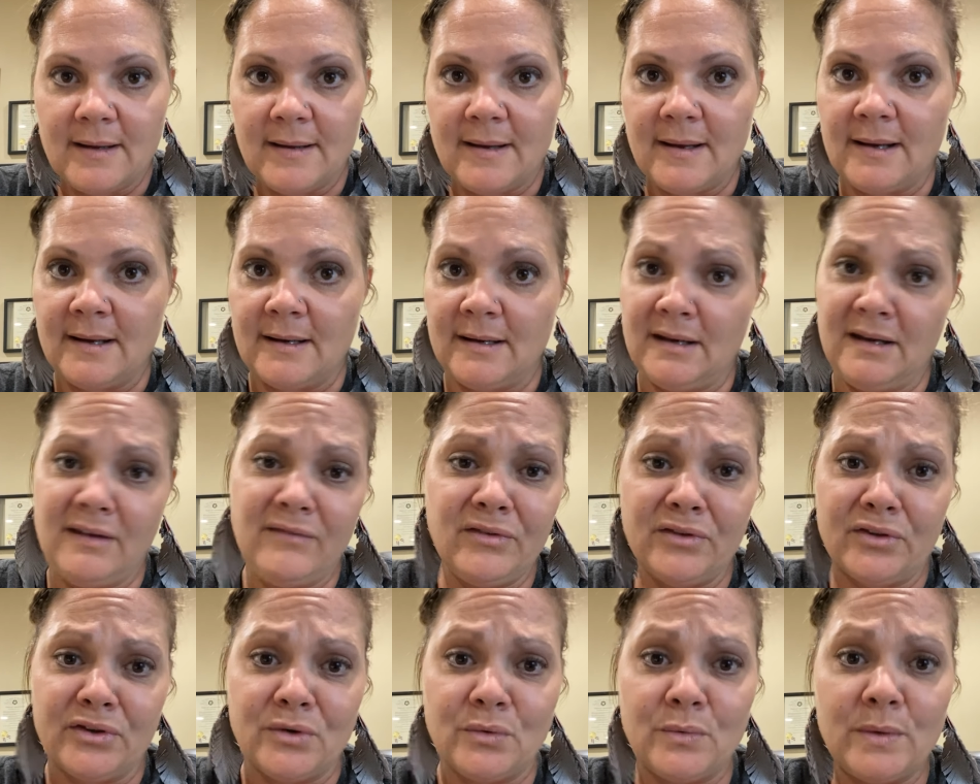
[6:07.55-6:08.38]
and
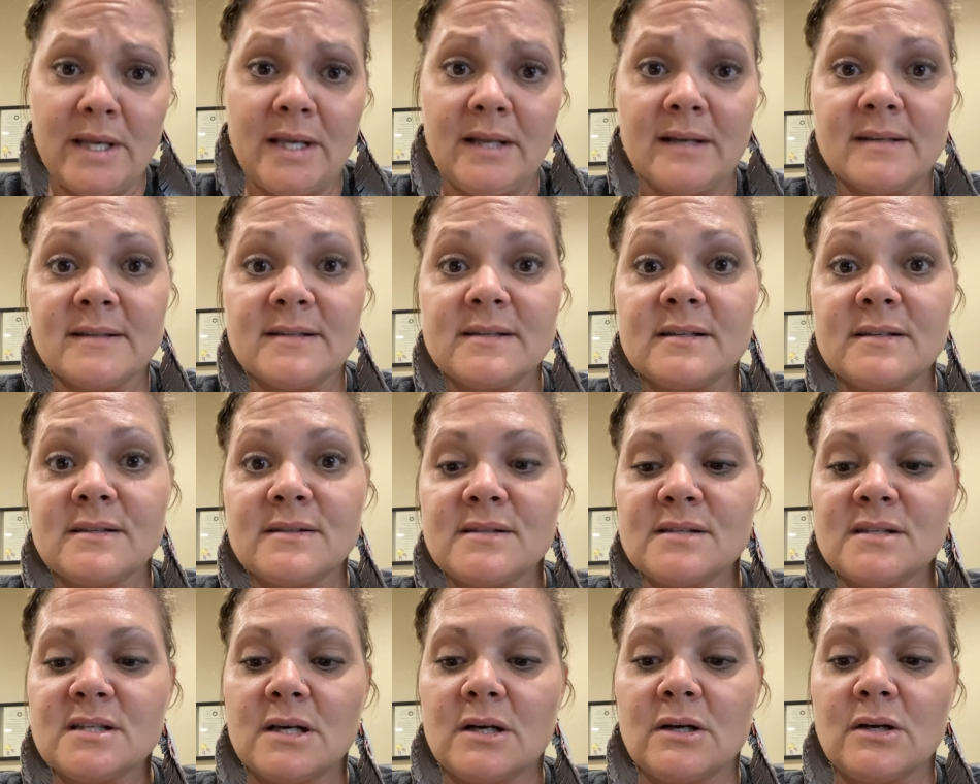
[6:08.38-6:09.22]
even their weaknesses.
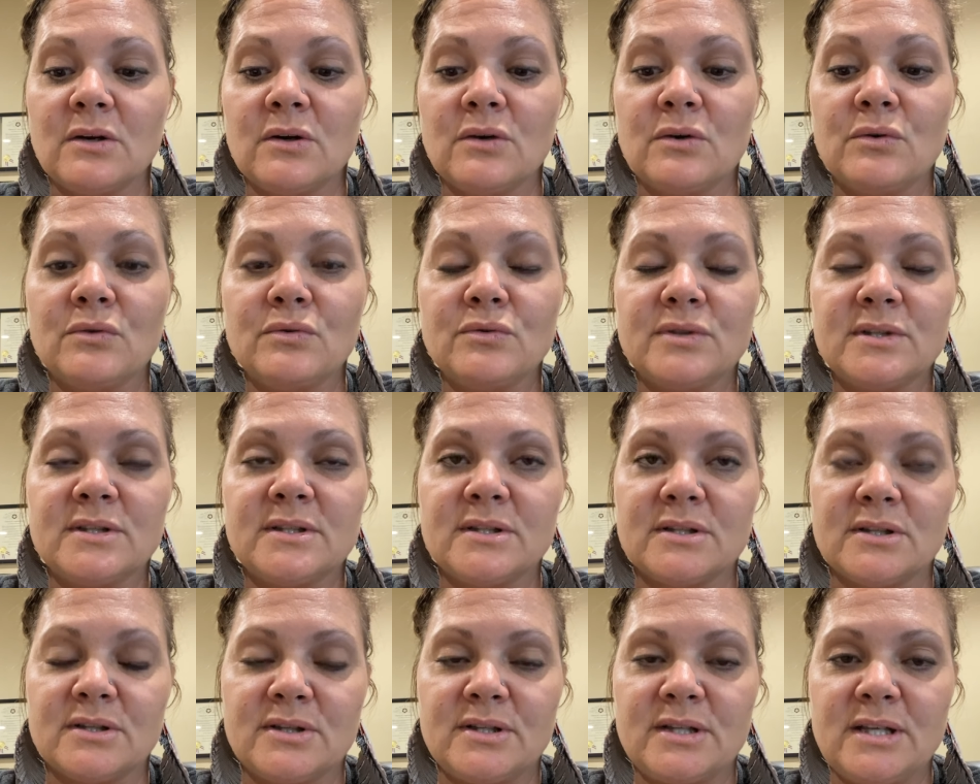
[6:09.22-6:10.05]
So
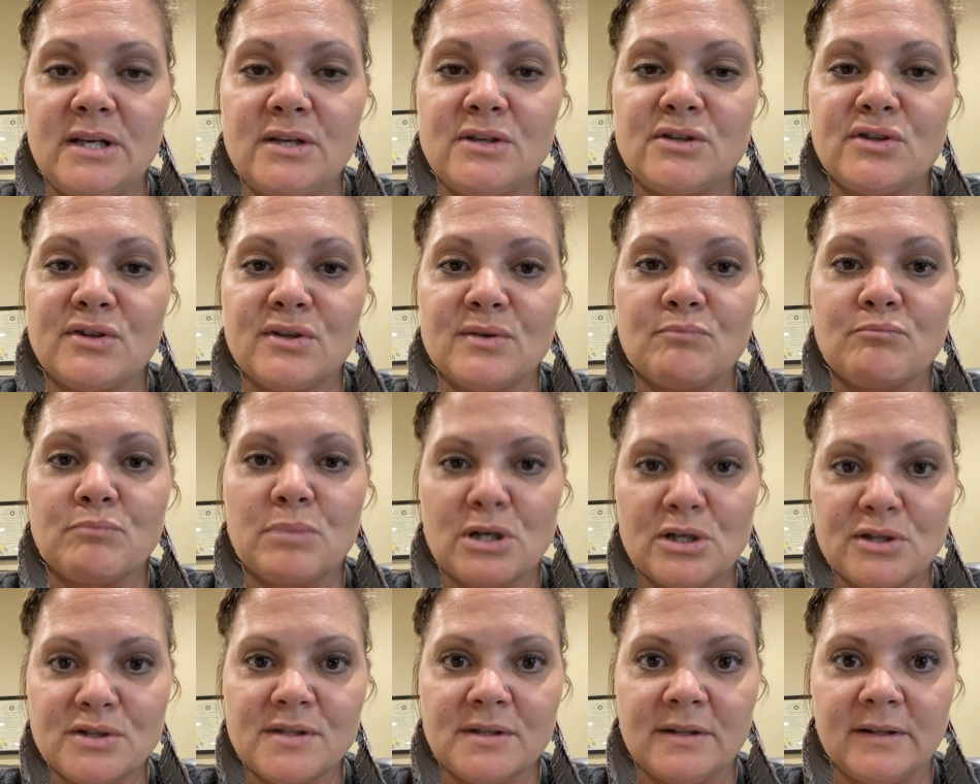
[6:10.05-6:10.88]
to teach them
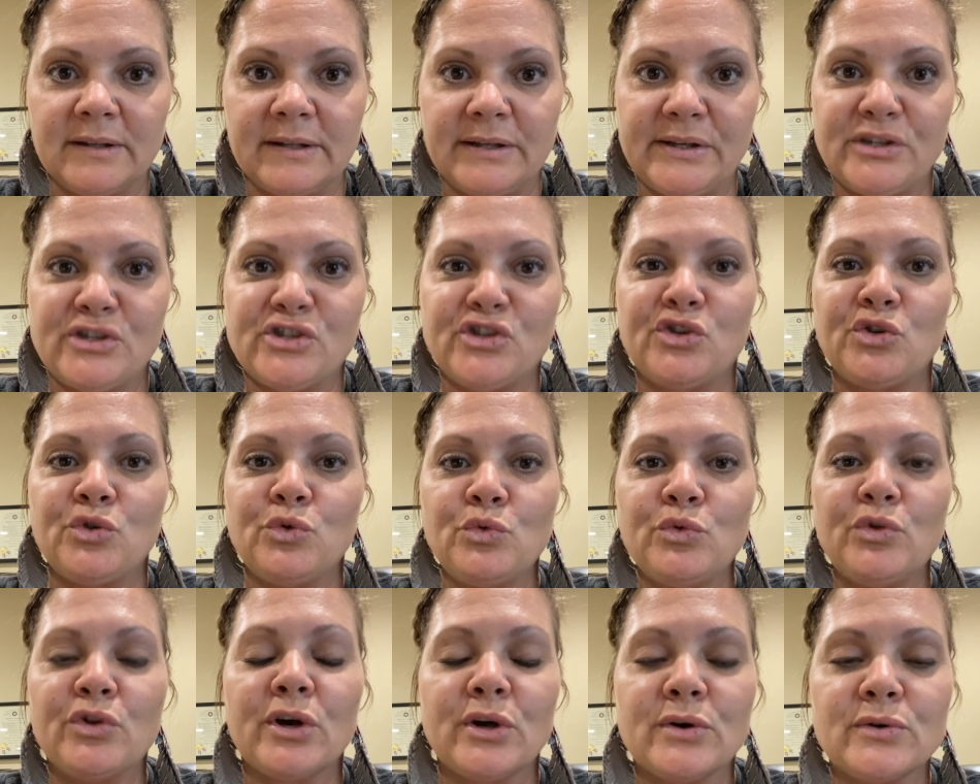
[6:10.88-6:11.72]
personally to
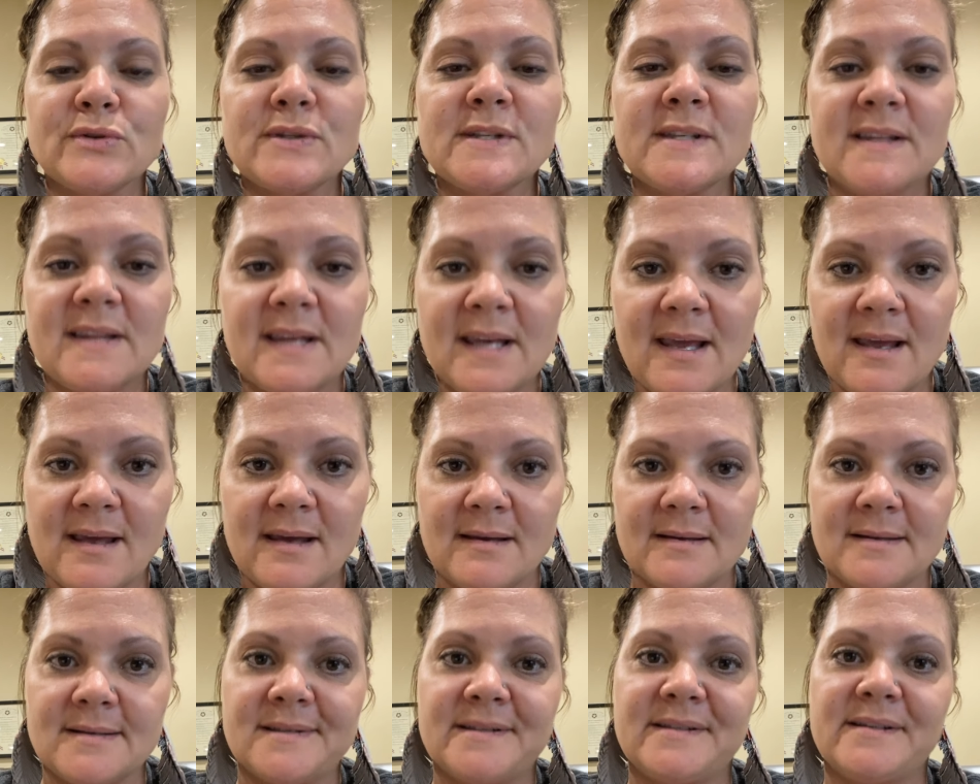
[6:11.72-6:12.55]
those
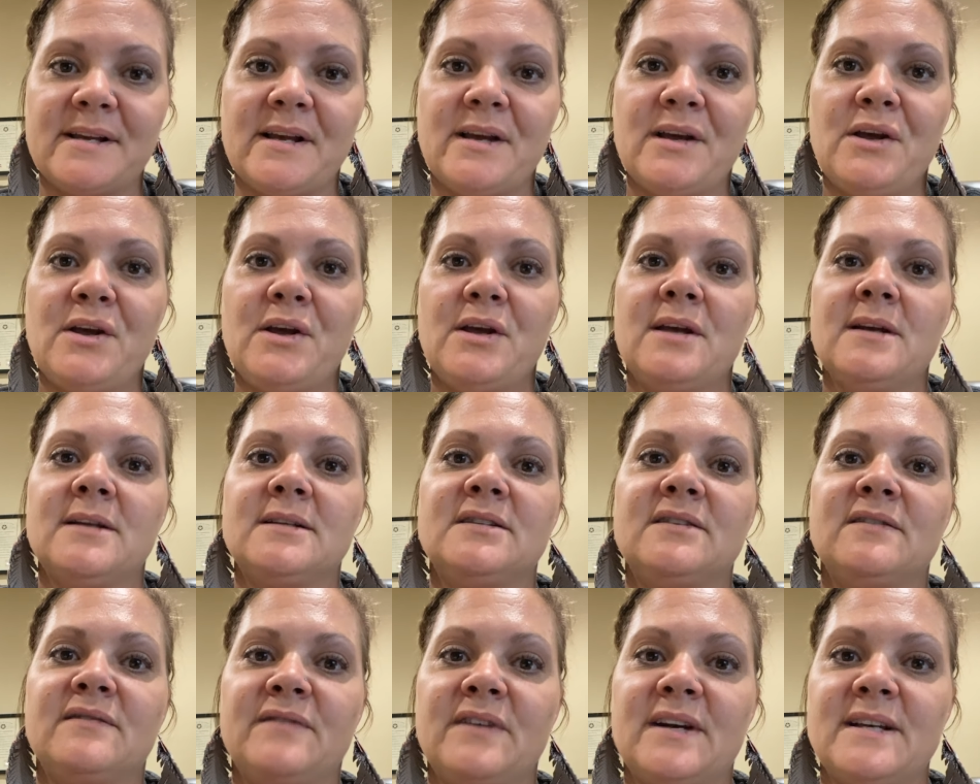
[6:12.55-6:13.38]
things,
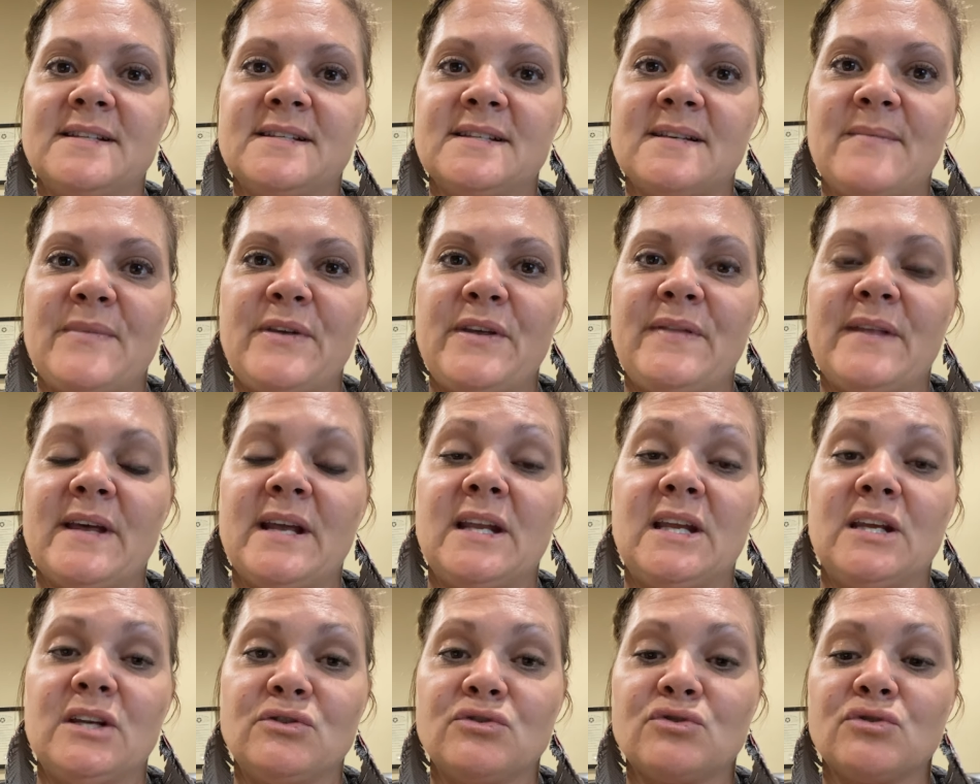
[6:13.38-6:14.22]
to find something that
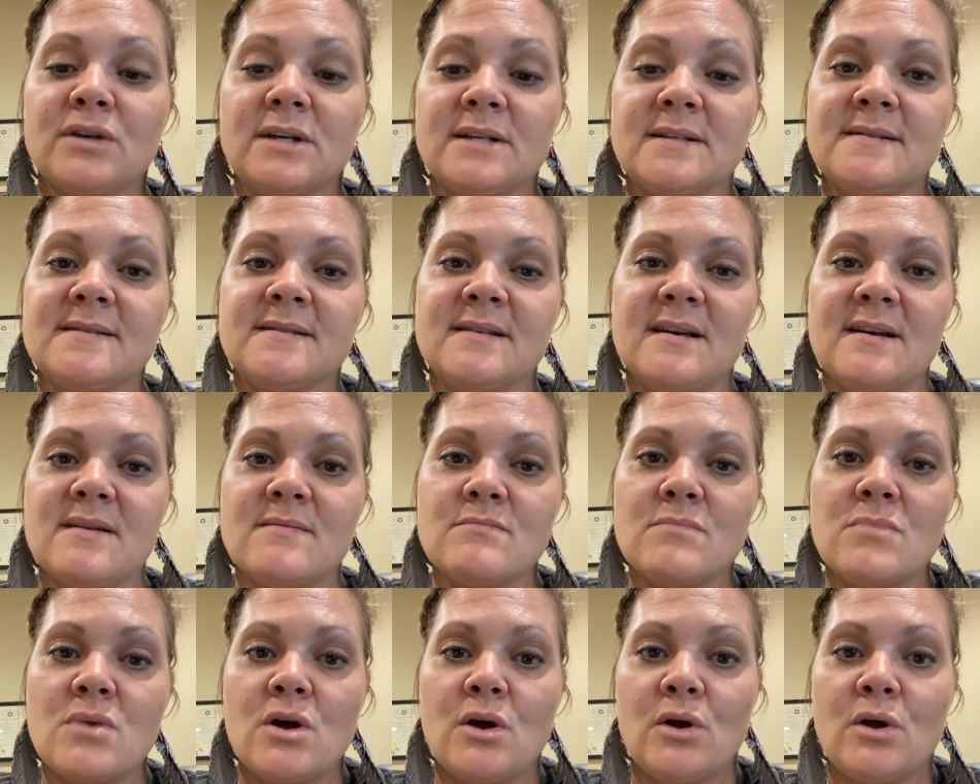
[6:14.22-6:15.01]
interests them,